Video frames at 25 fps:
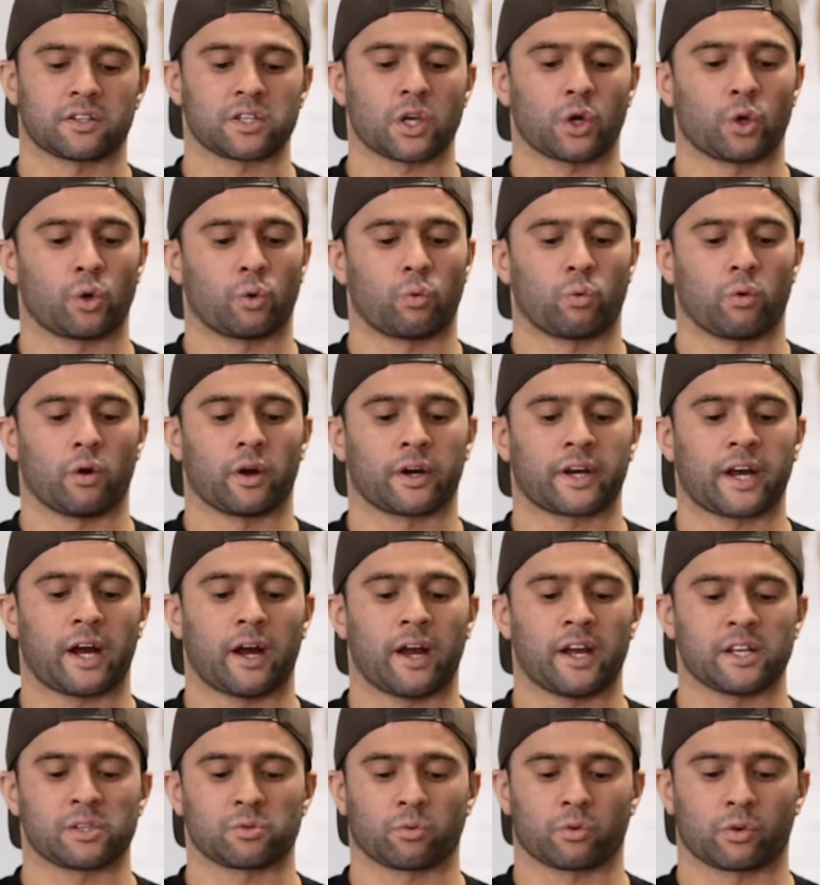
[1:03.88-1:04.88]
total workout
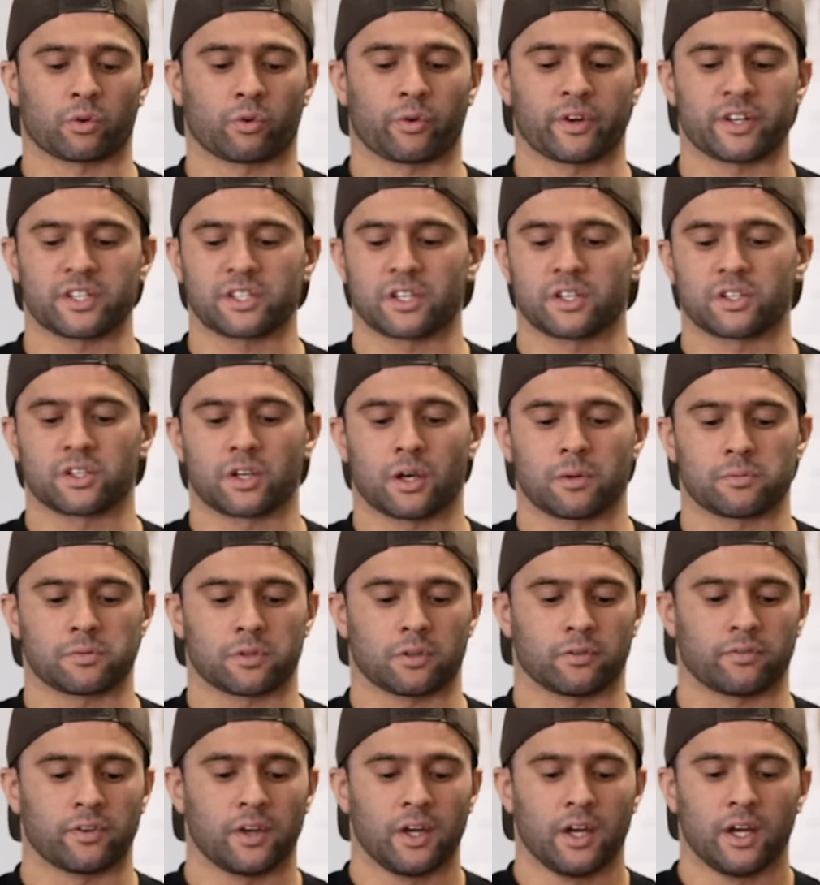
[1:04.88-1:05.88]
has regressed in terms
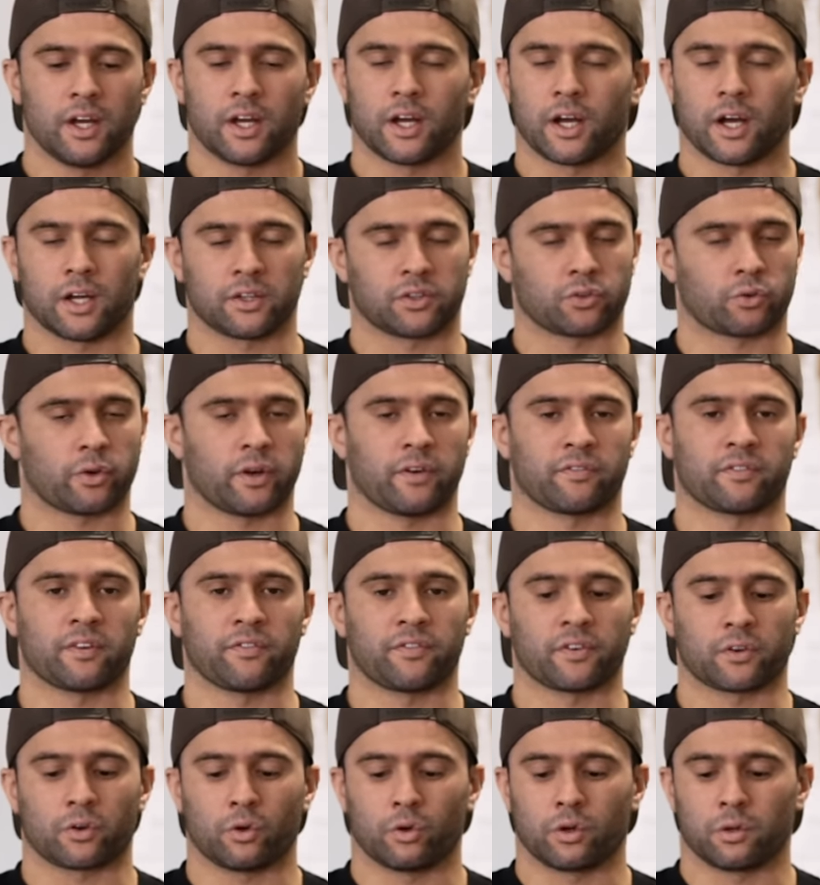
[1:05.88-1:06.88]
of degree of
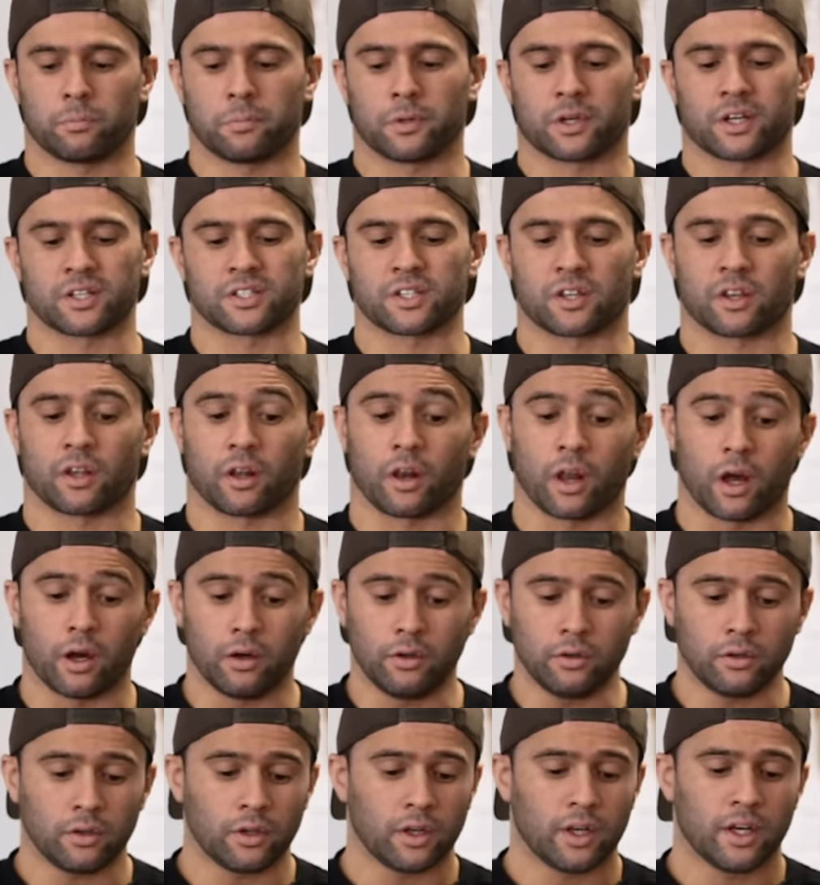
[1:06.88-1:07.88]
difficulty because of the
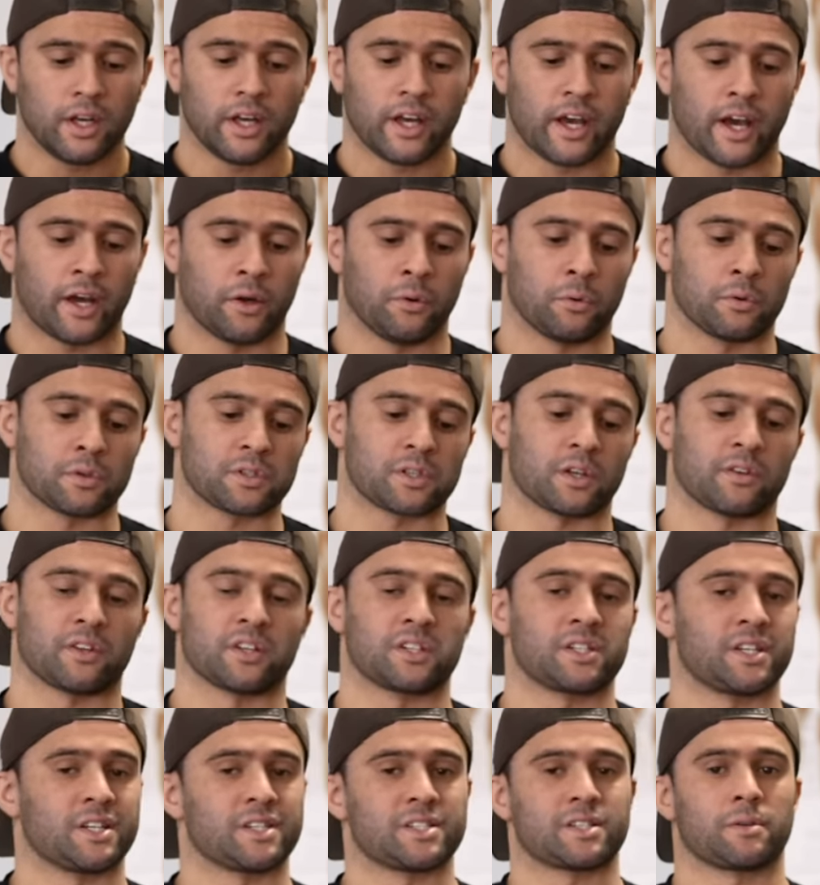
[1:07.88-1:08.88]
load, and also the
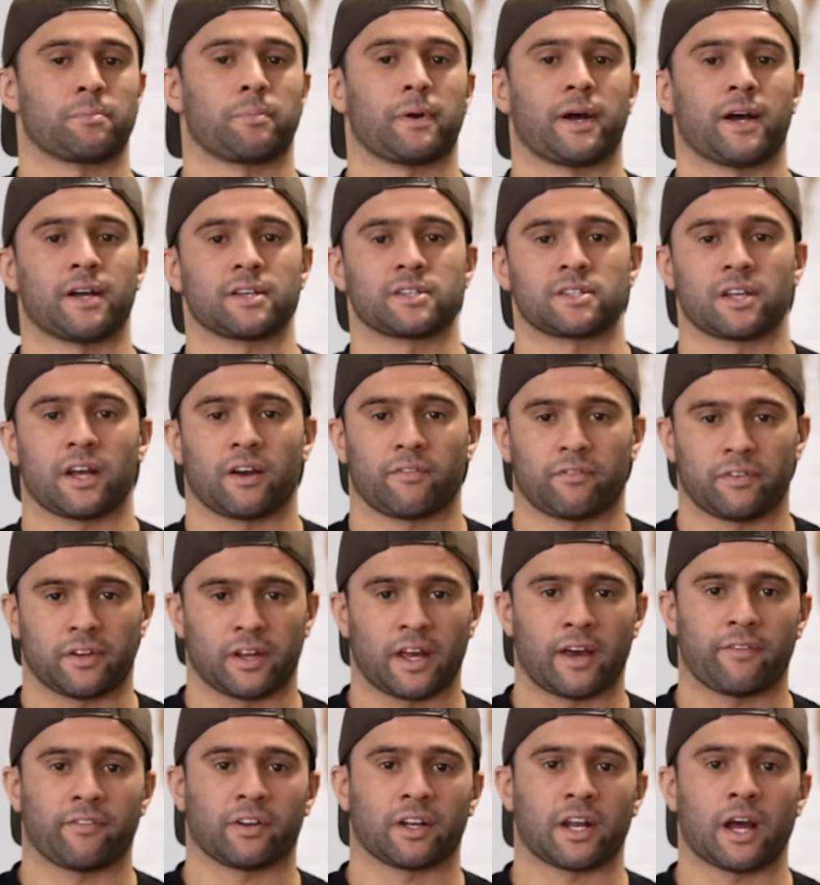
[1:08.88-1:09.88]
chest to bars
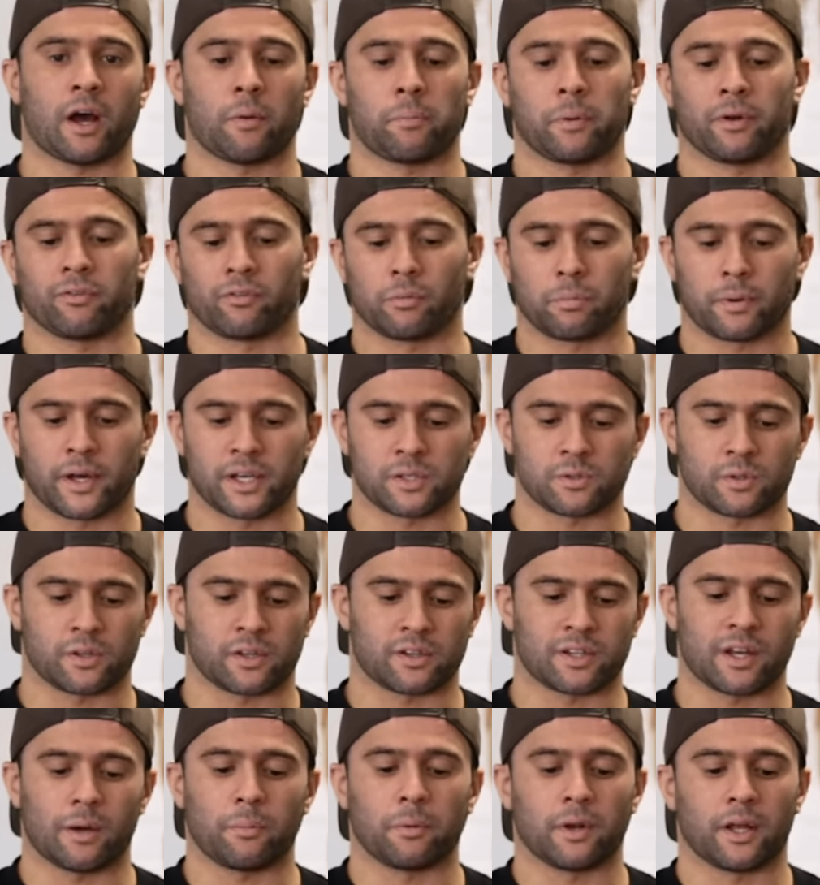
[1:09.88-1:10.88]
having now been replaced
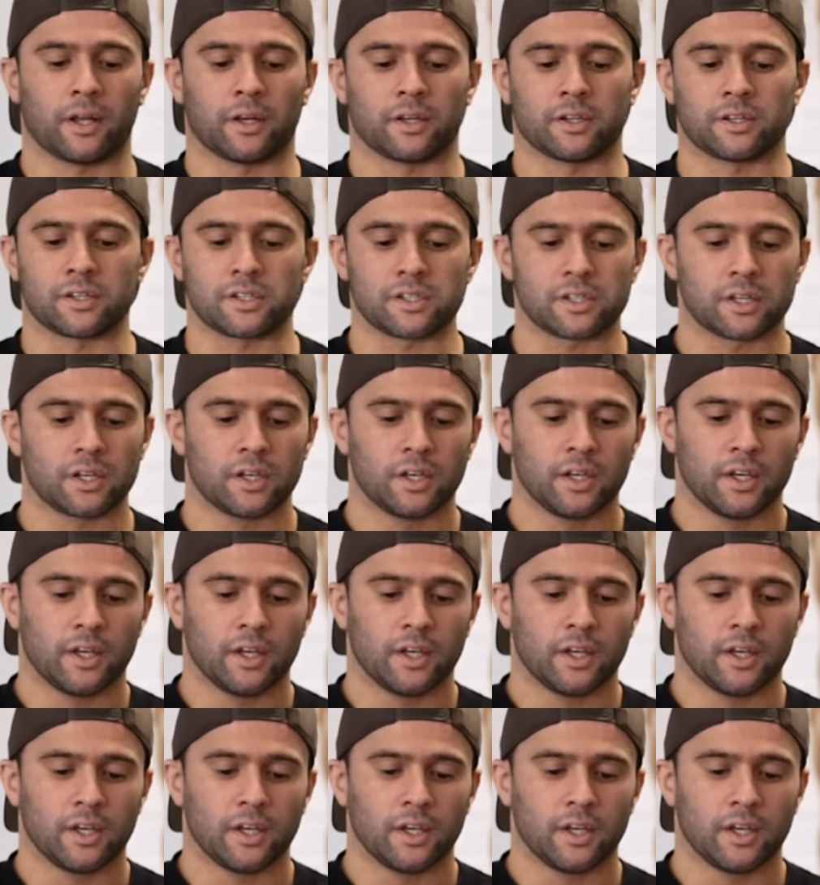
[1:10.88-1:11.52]
with the double unders.